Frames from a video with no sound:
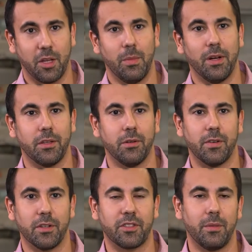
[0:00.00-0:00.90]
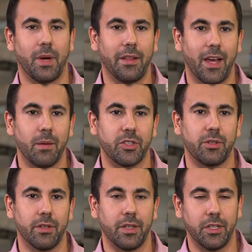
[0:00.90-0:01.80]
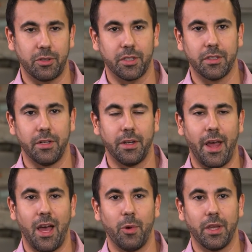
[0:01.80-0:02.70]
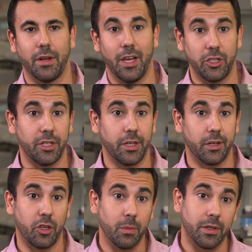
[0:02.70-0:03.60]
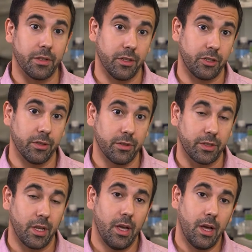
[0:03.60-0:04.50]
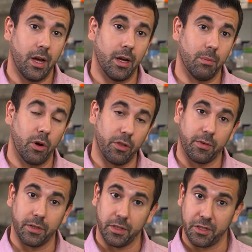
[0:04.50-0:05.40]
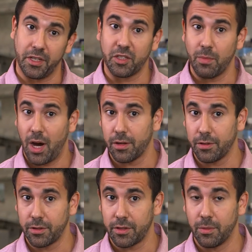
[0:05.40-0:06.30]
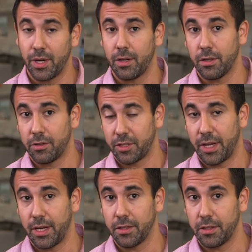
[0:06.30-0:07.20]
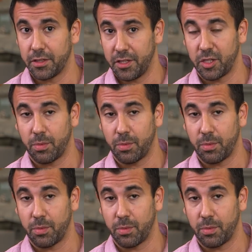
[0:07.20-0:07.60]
Mellon University, my lab is really interested in how we can engineer human tissues um, both for disease models to better understand disease